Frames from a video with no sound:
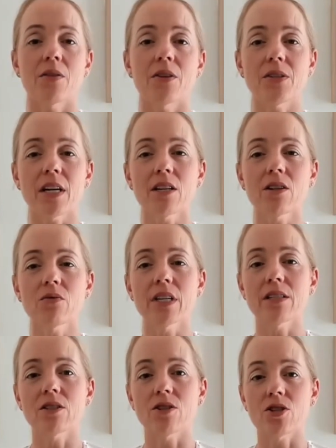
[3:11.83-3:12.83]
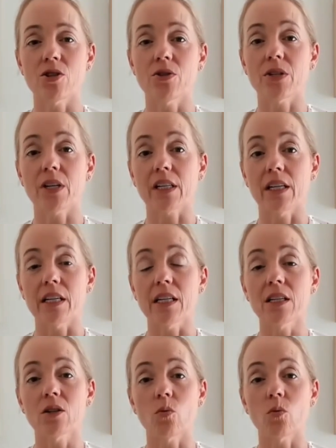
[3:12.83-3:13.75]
The second reason to choose a clinic